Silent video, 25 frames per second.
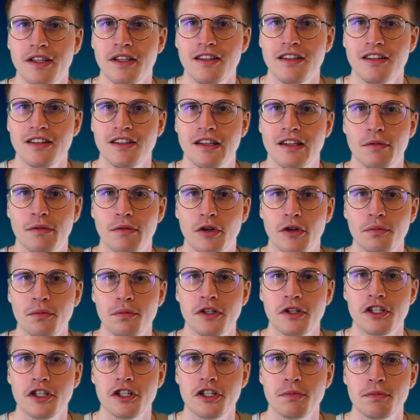namely
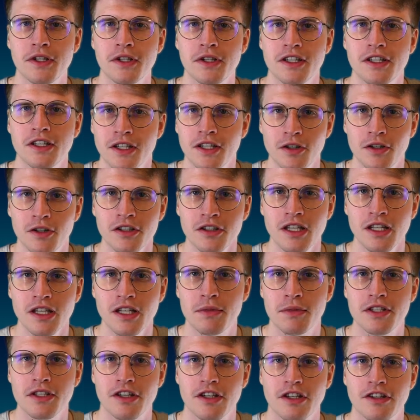load management and
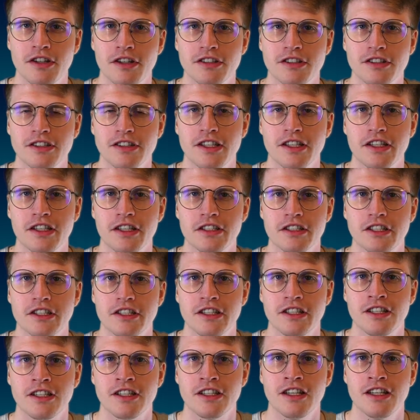minimum current
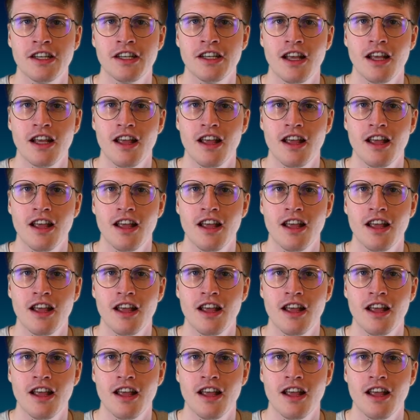detection.